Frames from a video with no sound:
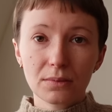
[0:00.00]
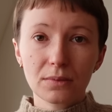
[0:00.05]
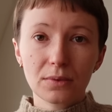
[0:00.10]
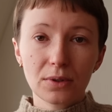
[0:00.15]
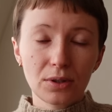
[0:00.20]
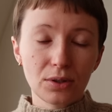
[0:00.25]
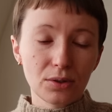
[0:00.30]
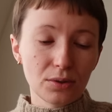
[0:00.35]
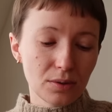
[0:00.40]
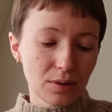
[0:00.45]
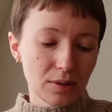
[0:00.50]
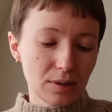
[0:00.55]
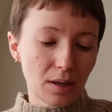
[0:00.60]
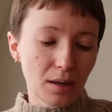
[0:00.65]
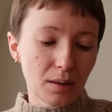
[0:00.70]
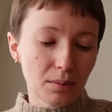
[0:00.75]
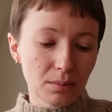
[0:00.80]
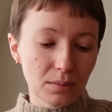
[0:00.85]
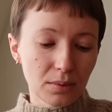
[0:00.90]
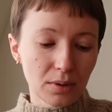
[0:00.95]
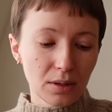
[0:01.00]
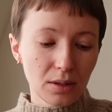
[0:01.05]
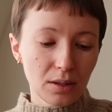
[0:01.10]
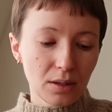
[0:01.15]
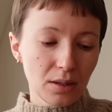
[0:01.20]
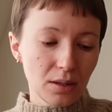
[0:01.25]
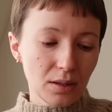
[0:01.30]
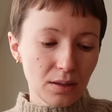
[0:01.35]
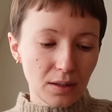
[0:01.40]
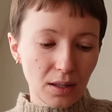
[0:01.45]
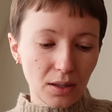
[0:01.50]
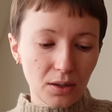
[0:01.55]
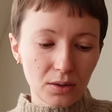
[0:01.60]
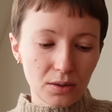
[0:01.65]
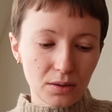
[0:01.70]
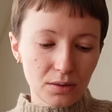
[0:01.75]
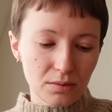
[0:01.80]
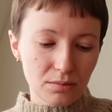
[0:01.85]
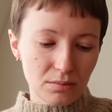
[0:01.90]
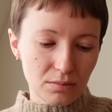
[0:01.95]
use some, that
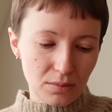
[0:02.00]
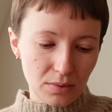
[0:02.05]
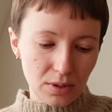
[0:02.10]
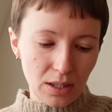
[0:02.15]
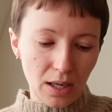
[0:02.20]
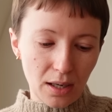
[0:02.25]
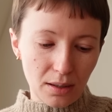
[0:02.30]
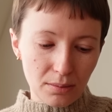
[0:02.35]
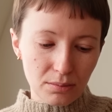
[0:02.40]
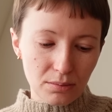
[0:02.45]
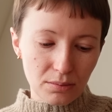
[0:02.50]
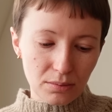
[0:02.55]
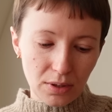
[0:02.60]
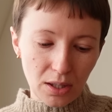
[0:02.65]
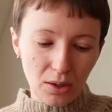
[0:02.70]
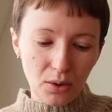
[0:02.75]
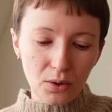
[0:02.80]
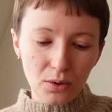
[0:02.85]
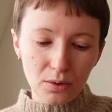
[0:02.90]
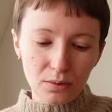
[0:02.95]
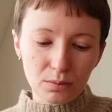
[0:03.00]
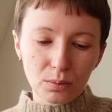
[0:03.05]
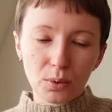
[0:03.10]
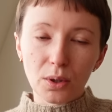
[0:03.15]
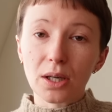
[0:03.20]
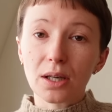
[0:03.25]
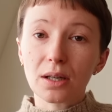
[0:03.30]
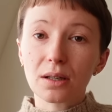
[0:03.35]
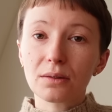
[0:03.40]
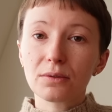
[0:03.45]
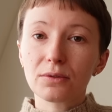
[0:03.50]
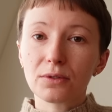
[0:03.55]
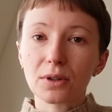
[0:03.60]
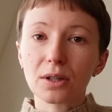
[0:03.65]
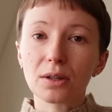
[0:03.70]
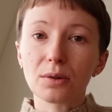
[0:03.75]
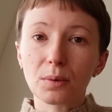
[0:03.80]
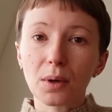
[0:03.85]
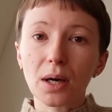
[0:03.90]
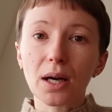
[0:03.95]
could work
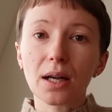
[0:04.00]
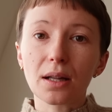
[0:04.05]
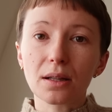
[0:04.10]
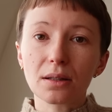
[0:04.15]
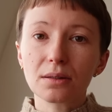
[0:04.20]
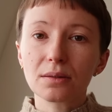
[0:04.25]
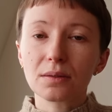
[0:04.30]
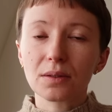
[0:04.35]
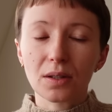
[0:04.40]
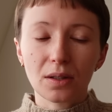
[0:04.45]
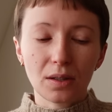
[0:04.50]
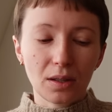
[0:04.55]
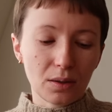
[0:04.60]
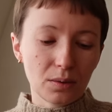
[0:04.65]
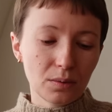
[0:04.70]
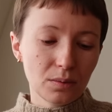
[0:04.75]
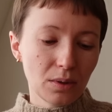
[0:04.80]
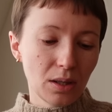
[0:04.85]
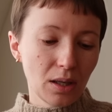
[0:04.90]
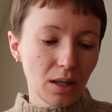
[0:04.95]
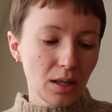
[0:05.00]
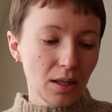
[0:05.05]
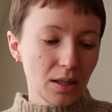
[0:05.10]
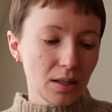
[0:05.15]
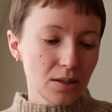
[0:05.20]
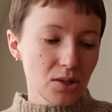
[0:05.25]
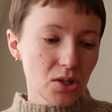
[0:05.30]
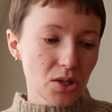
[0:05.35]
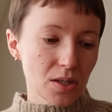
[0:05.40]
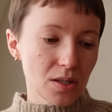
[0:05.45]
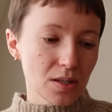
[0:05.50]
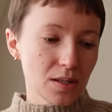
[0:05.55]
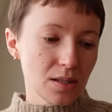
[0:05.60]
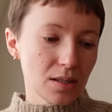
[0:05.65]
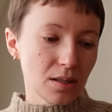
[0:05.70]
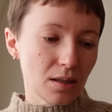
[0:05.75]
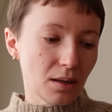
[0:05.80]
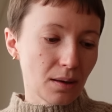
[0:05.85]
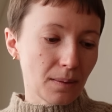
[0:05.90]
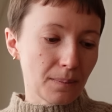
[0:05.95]
for a while, you know, just